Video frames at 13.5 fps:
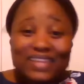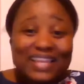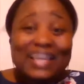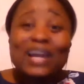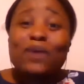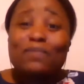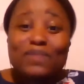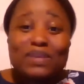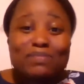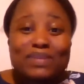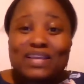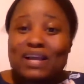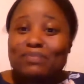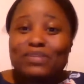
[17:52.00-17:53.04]
helped me
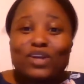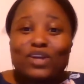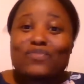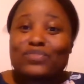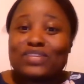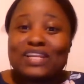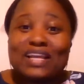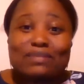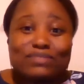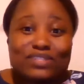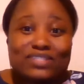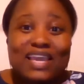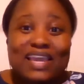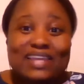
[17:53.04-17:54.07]
become the author that I am
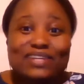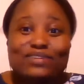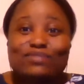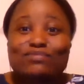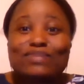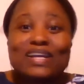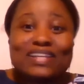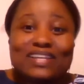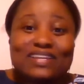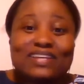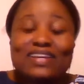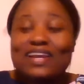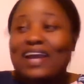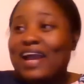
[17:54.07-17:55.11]
today. Writing,
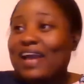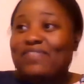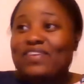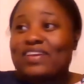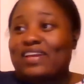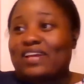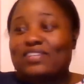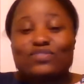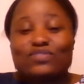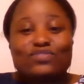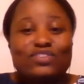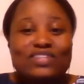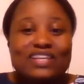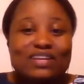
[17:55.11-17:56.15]
I think as of
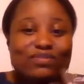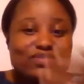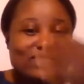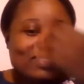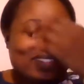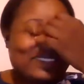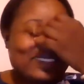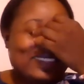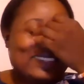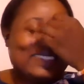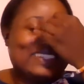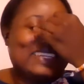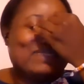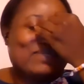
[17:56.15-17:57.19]
today, I was
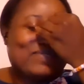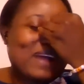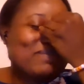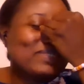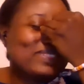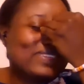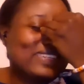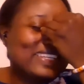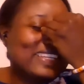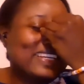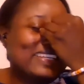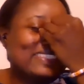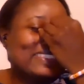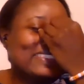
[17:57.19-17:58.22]
dealing with Amazon
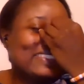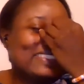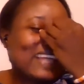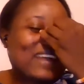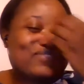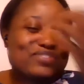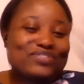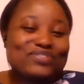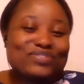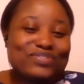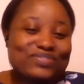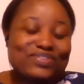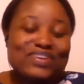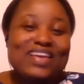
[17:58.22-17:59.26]
this
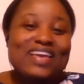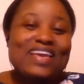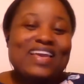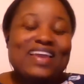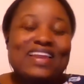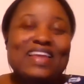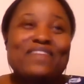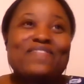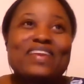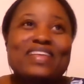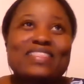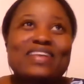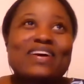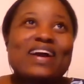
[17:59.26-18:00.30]
afternoon, and I
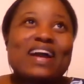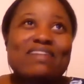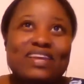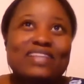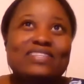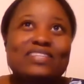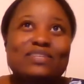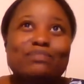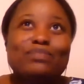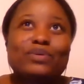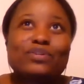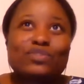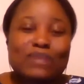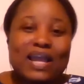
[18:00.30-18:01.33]
think now I have 18
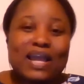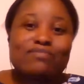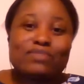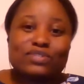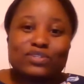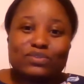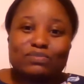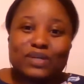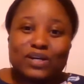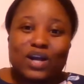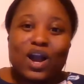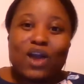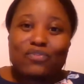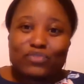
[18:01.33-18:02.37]
books on my Amazon
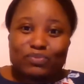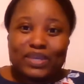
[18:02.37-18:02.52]
offer